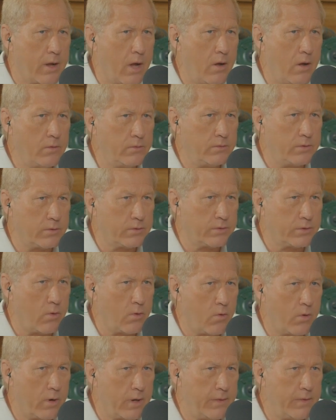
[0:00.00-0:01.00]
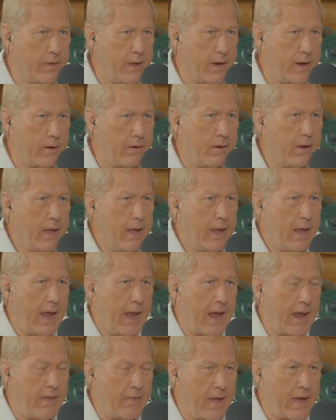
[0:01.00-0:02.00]
codes are stored in there,
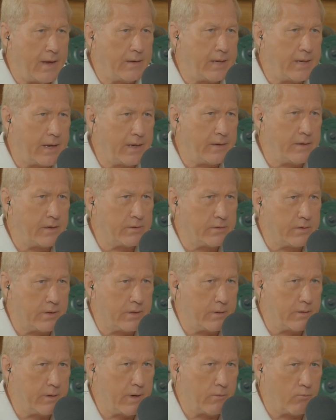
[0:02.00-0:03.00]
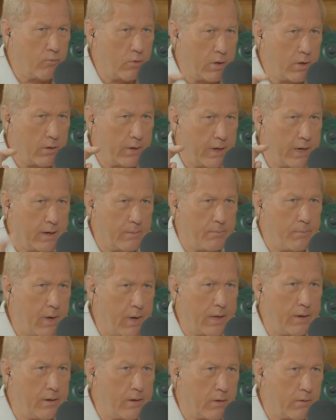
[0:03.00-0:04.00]
and that technician will hit a
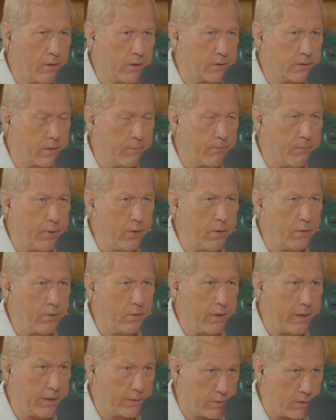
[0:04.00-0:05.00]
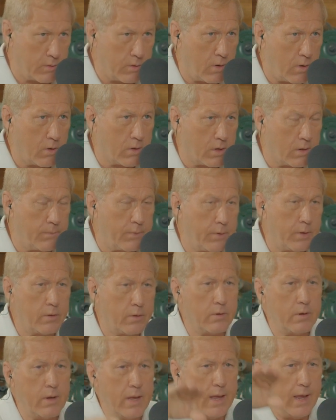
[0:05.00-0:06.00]
button on his computer, his or her
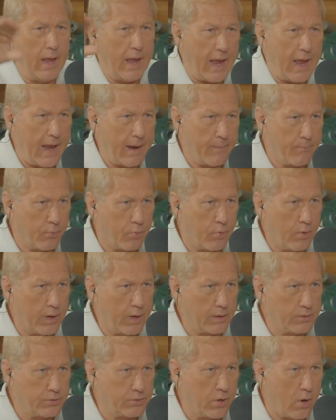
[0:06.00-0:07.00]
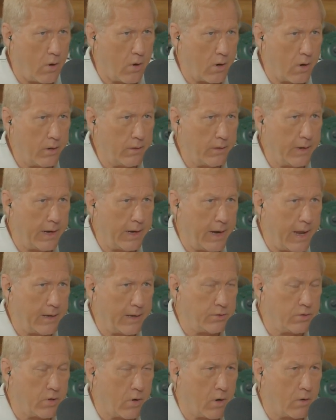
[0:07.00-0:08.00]
computer, and print a chart, and
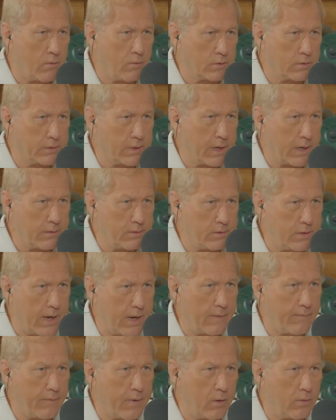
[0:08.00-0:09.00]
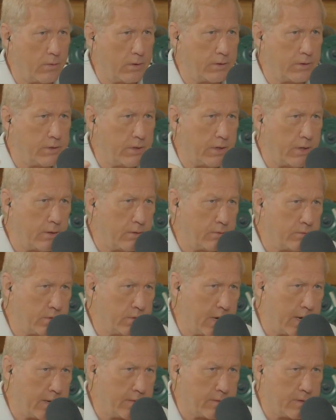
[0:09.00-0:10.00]
that chart will say check voltage here,
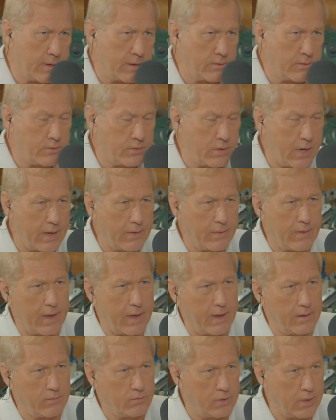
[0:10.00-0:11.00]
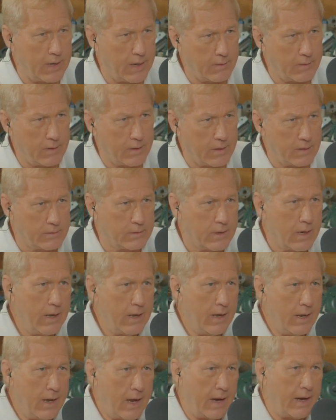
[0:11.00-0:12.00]
check this, check that, check this,
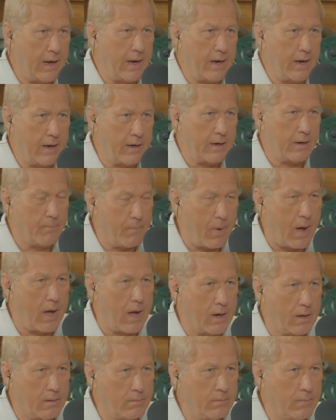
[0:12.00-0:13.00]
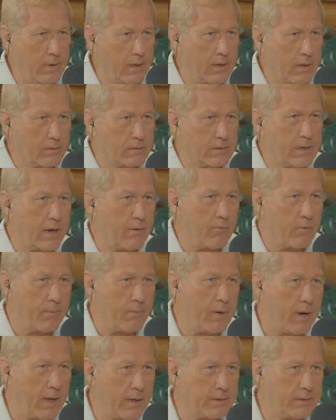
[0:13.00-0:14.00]
and then at the bottom it'll say
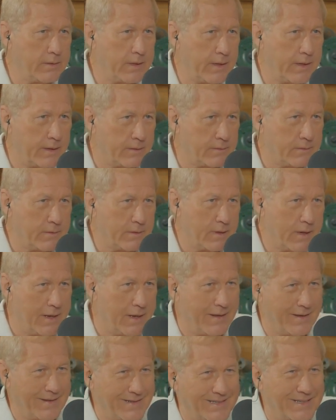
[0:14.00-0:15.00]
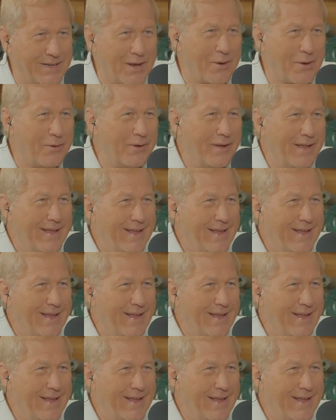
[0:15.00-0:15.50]
replace this. And so,